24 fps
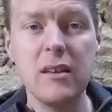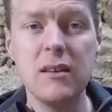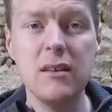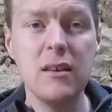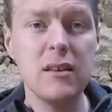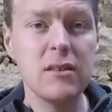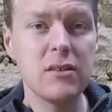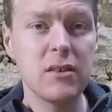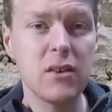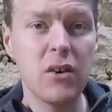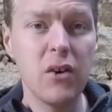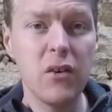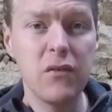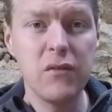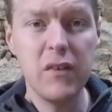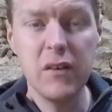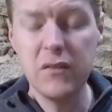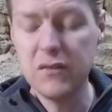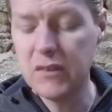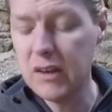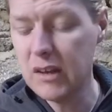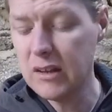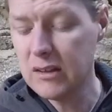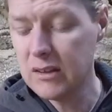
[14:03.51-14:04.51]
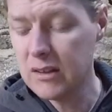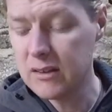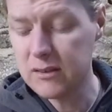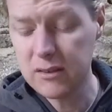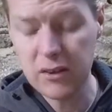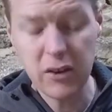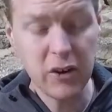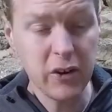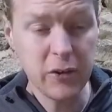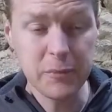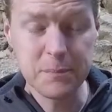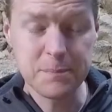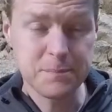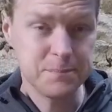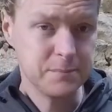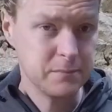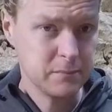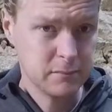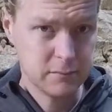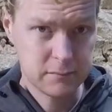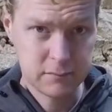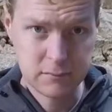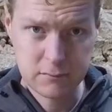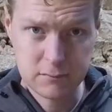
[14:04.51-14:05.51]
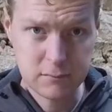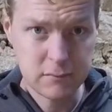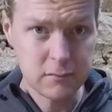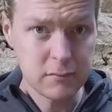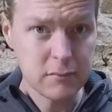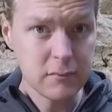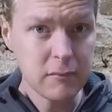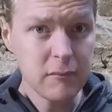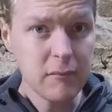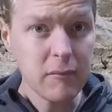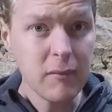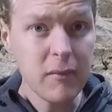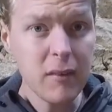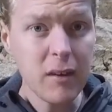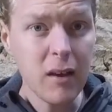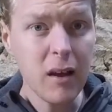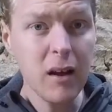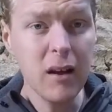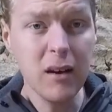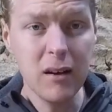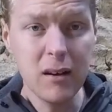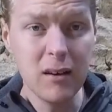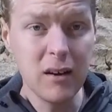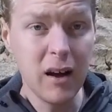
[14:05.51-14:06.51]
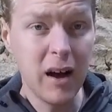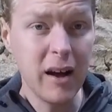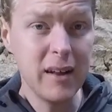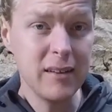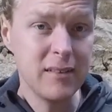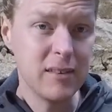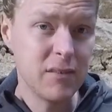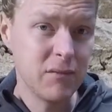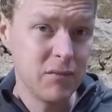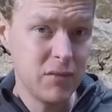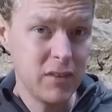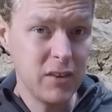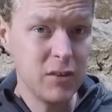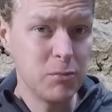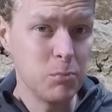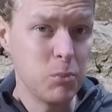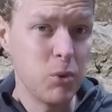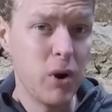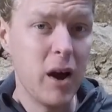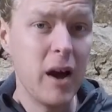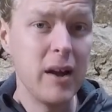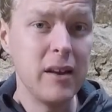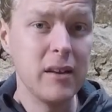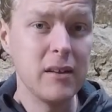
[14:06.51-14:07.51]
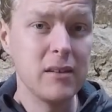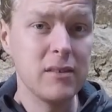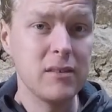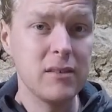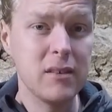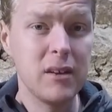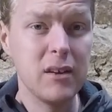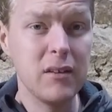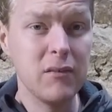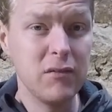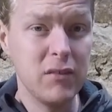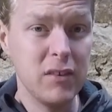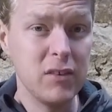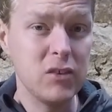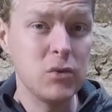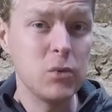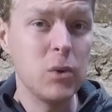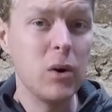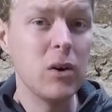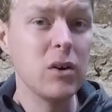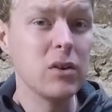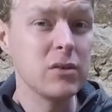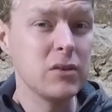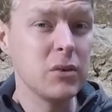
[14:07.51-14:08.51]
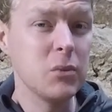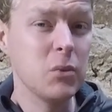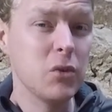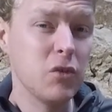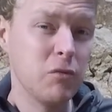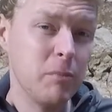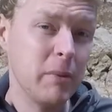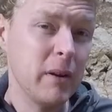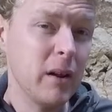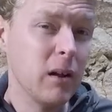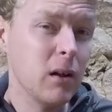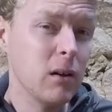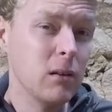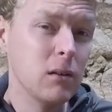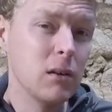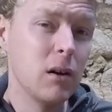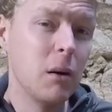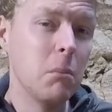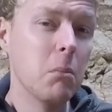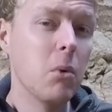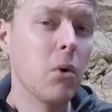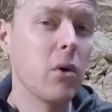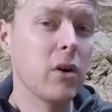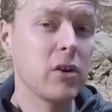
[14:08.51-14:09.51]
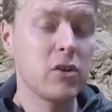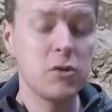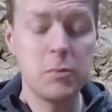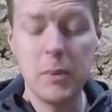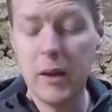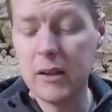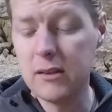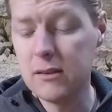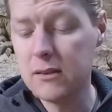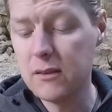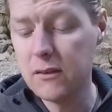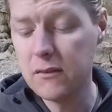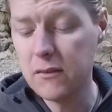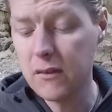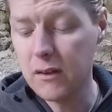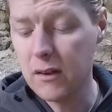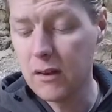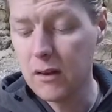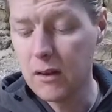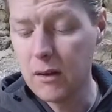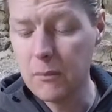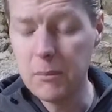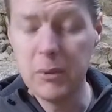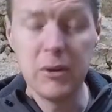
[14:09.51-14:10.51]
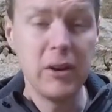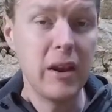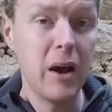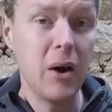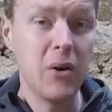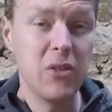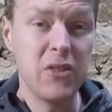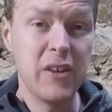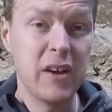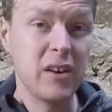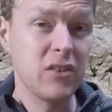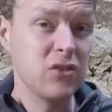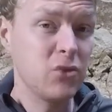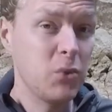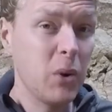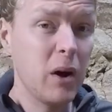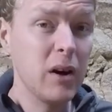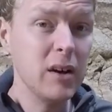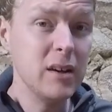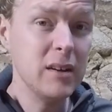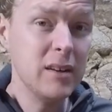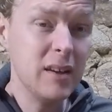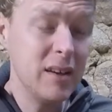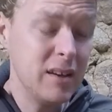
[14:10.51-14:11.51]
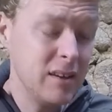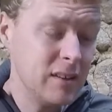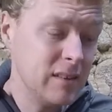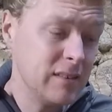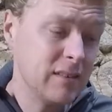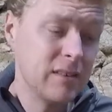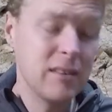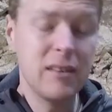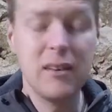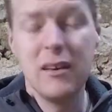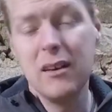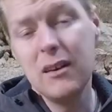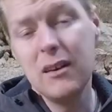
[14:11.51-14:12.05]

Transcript: years ago, 15 years ago, lights of this brightness and of this quality would have been a lot more expensive, but now thanks to LEDs,